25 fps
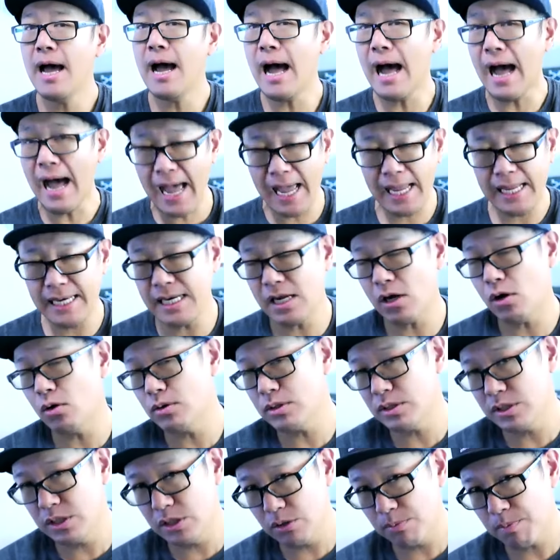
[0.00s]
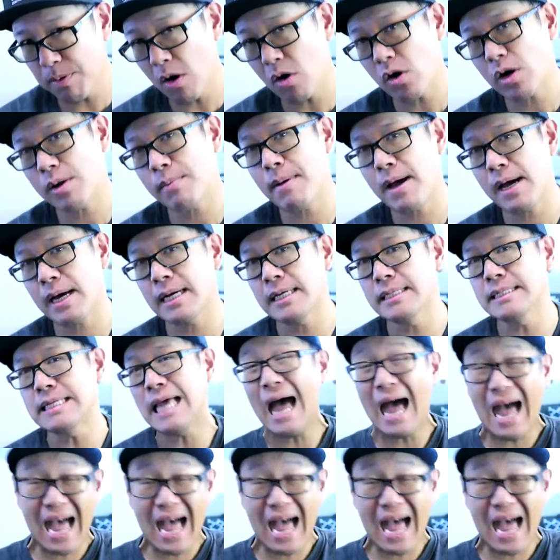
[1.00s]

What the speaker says: I don't do Pokemon because